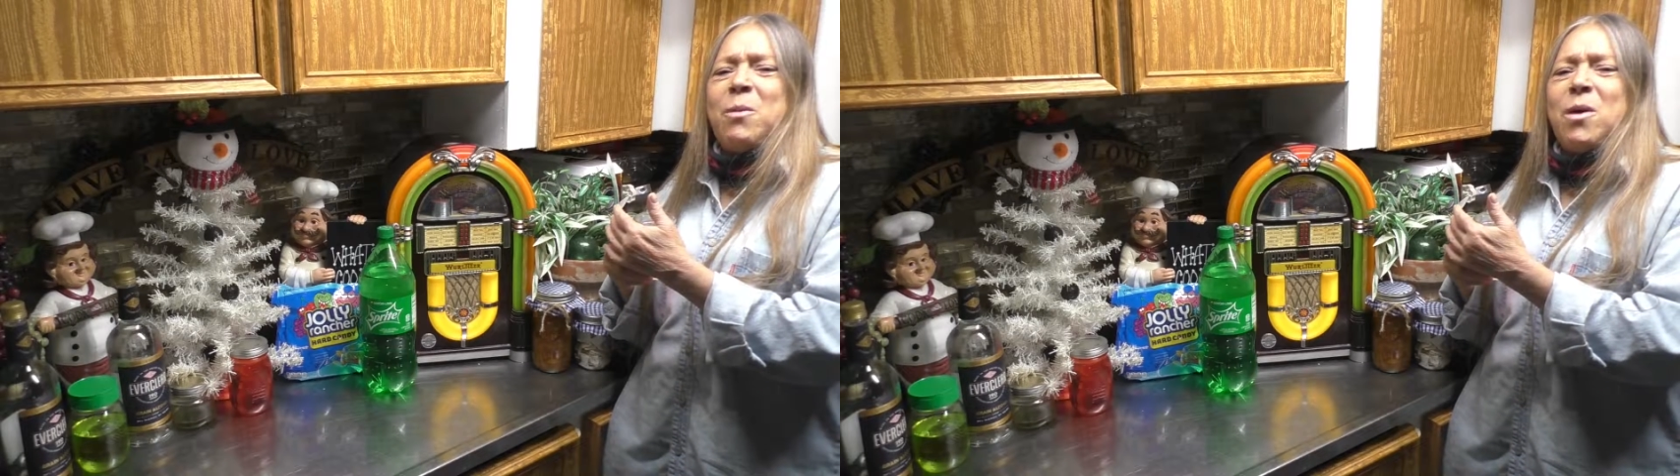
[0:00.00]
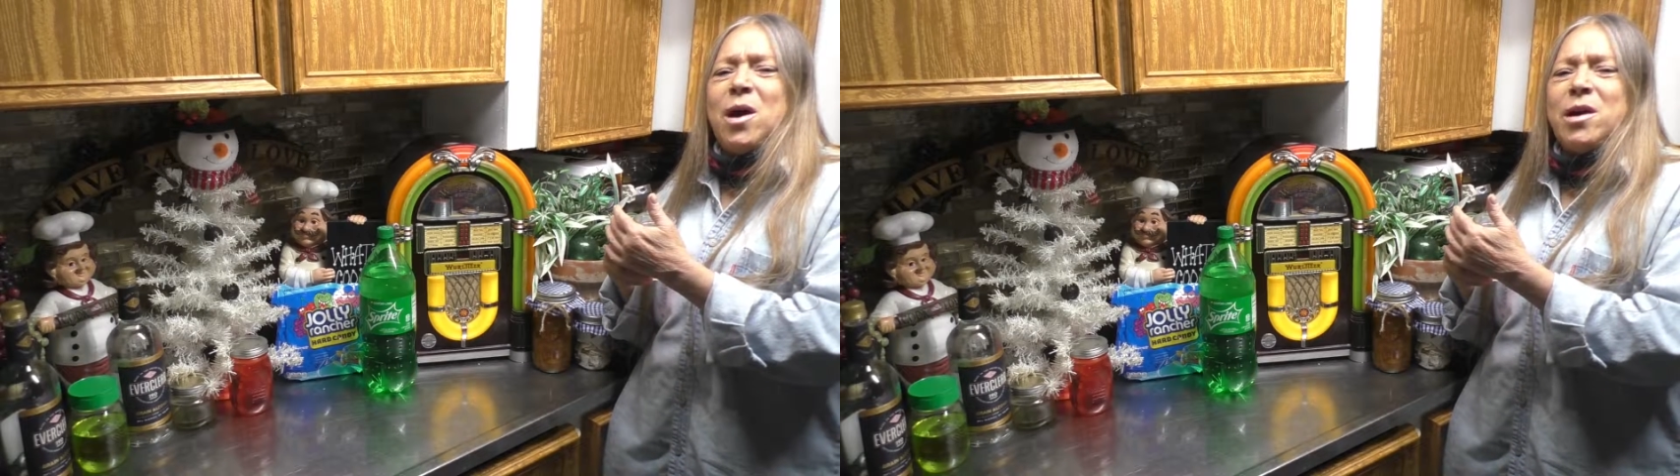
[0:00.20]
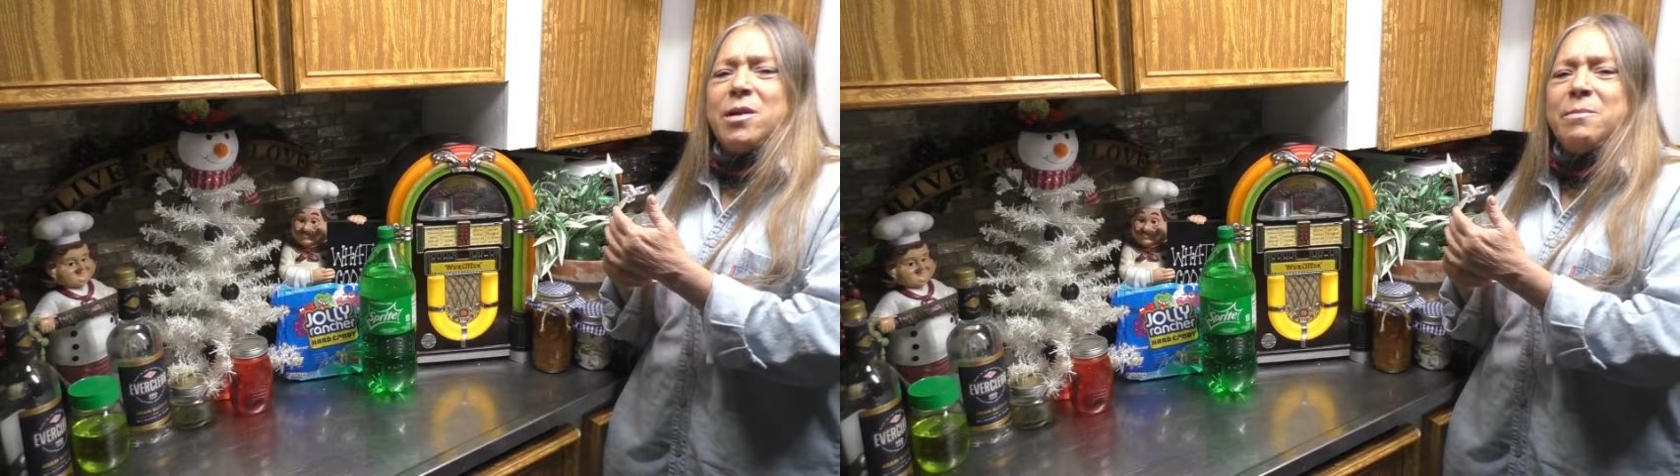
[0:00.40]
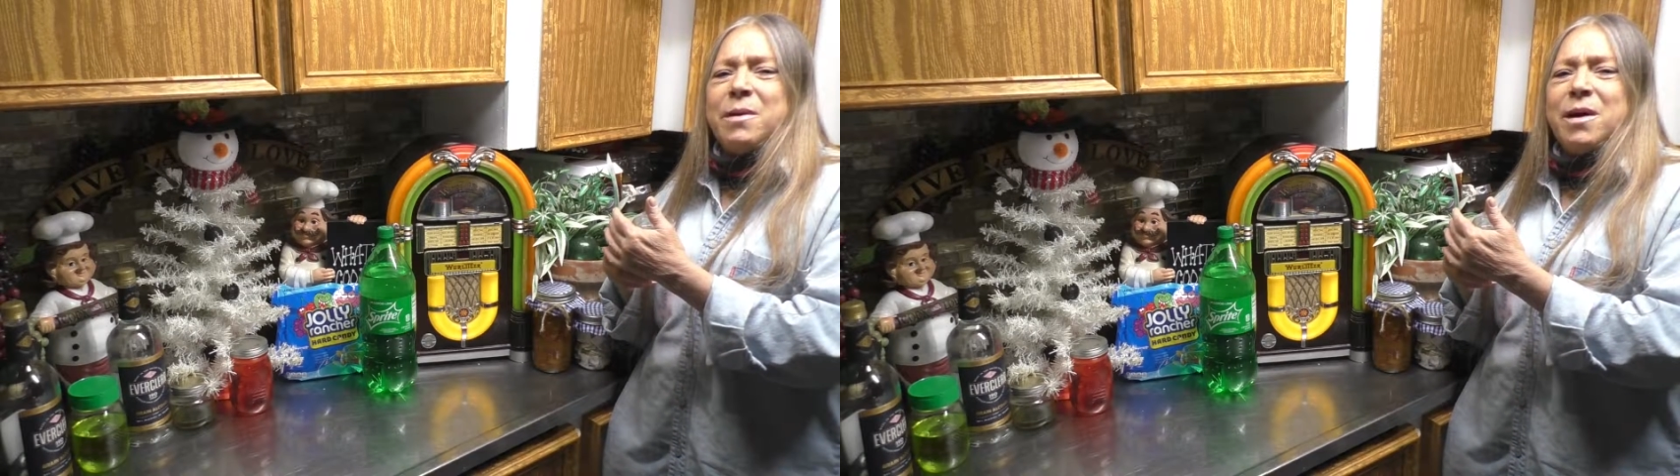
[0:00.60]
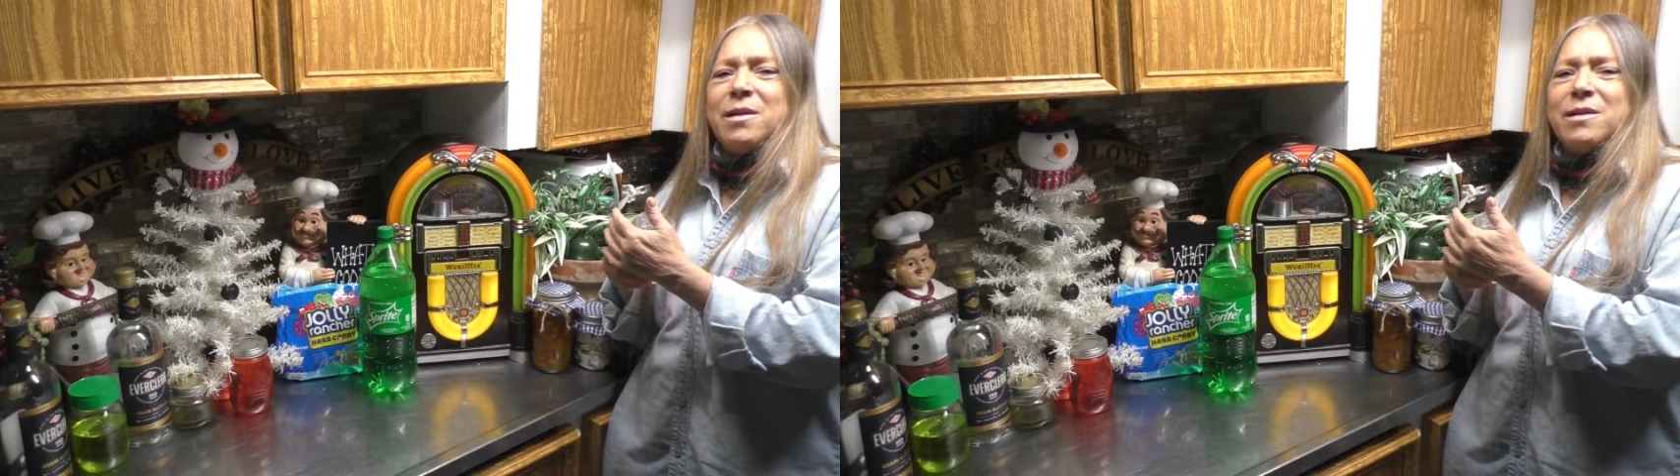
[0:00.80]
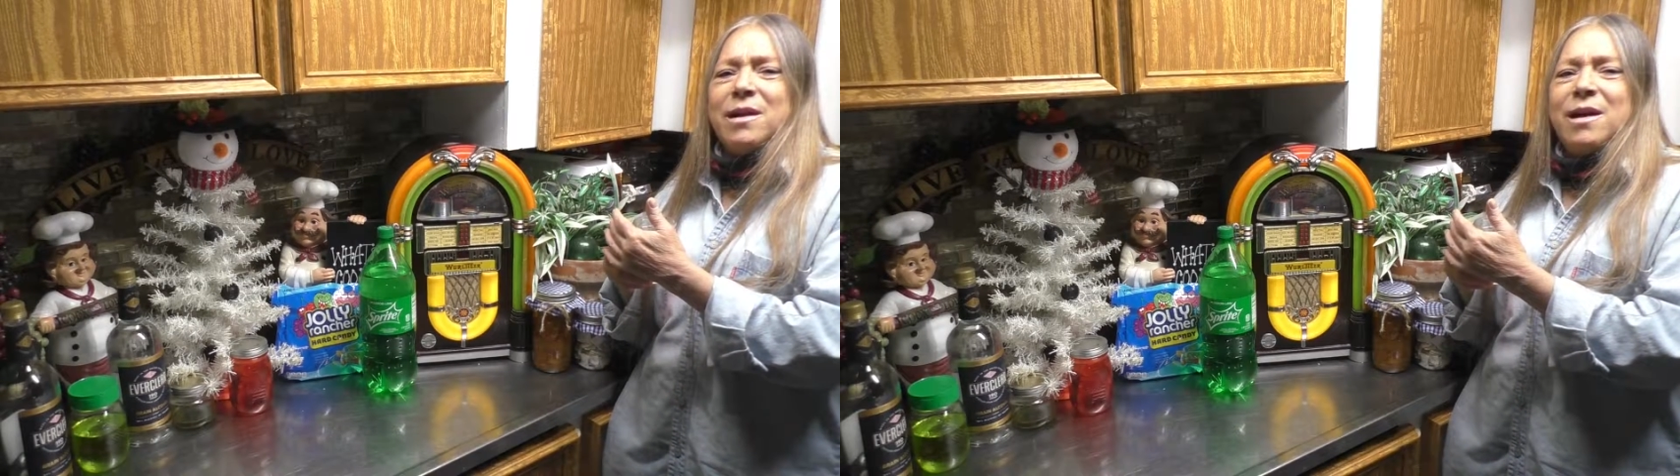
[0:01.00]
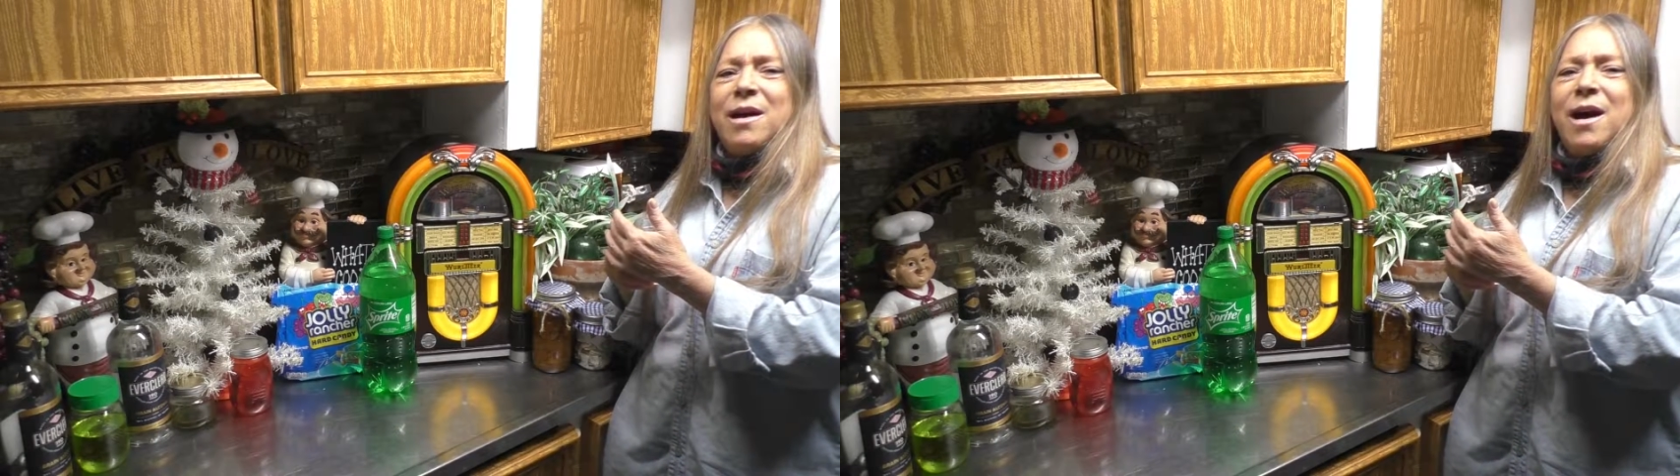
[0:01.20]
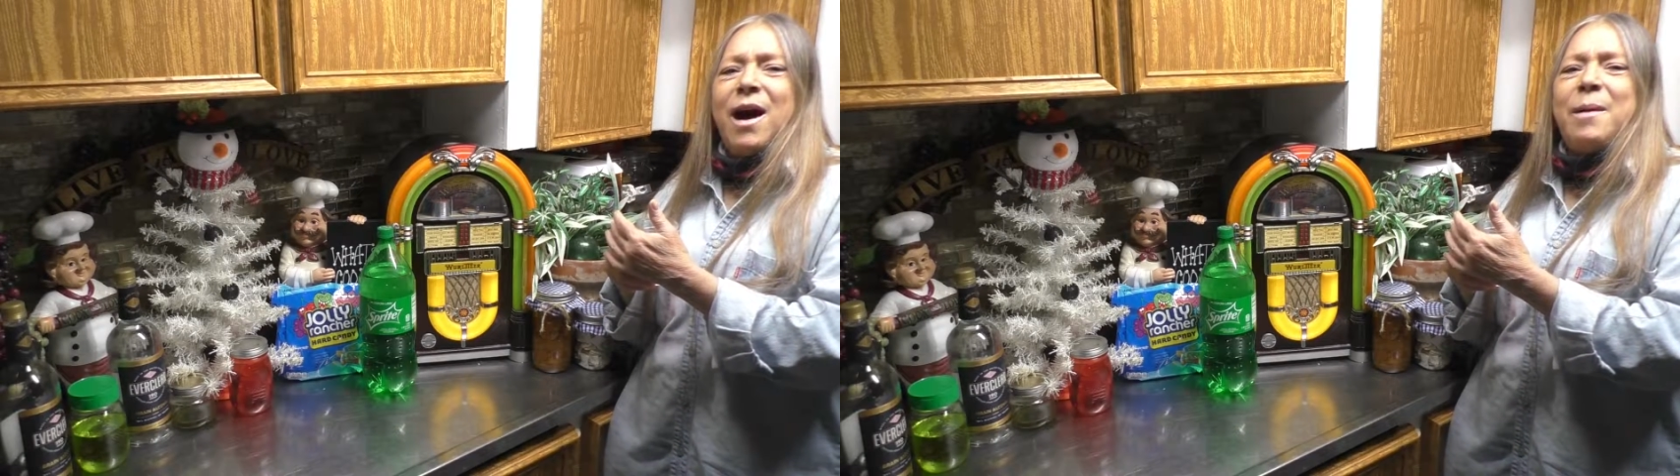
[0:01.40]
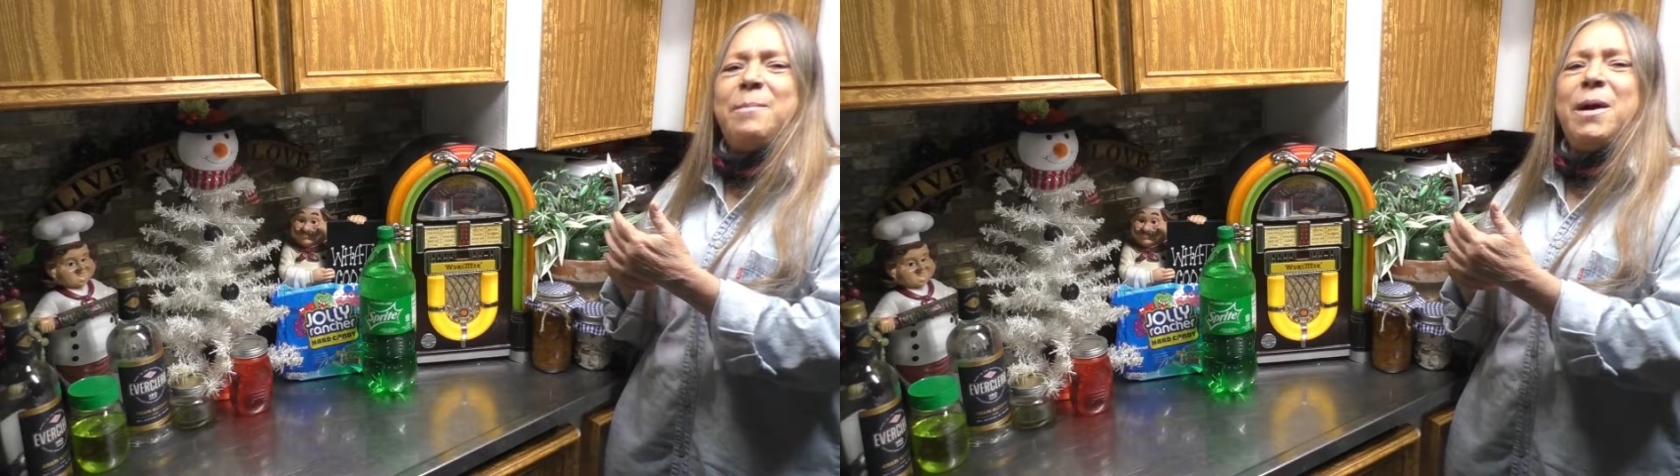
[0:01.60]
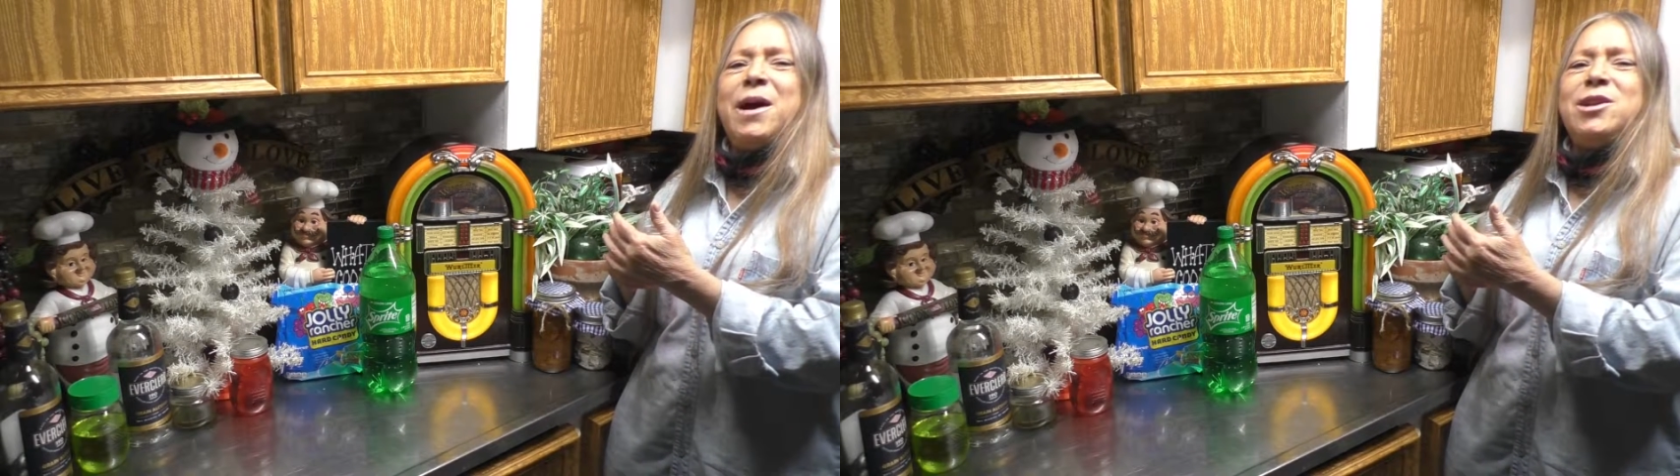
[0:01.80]
watermelon. I
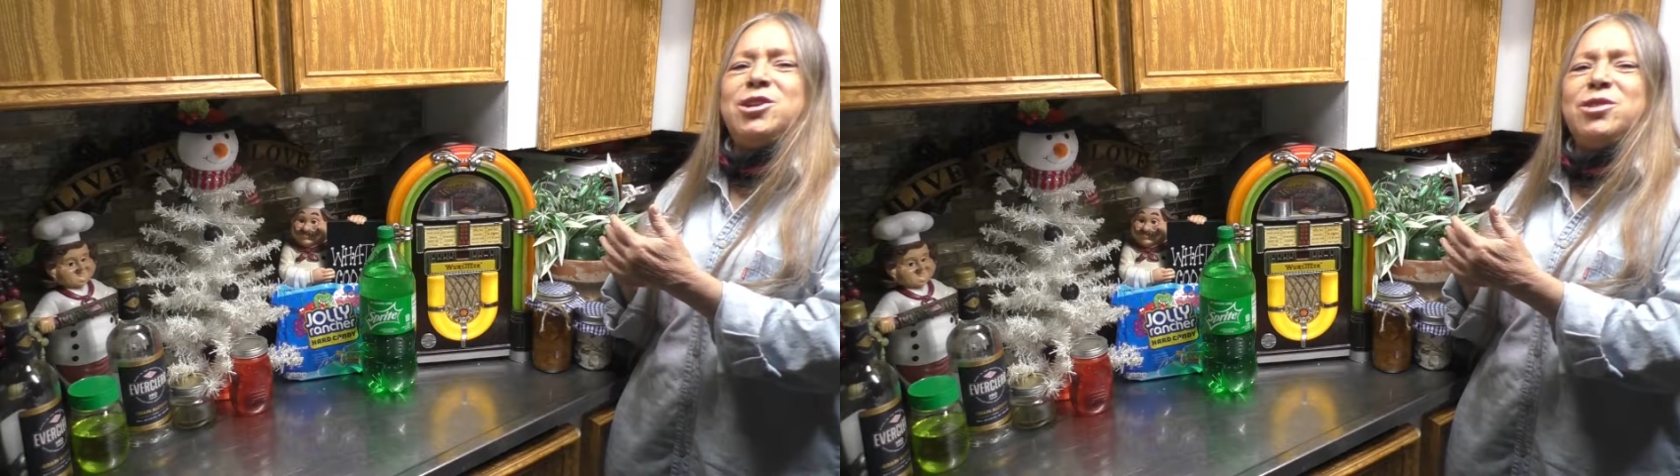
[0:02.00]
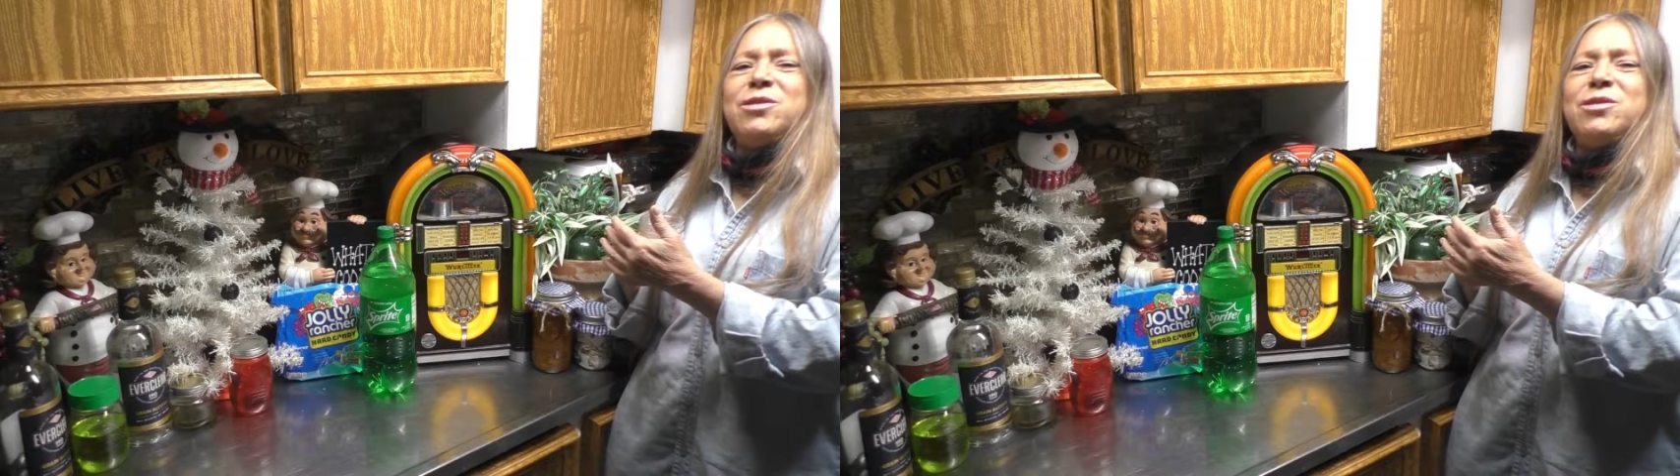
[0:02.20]
made you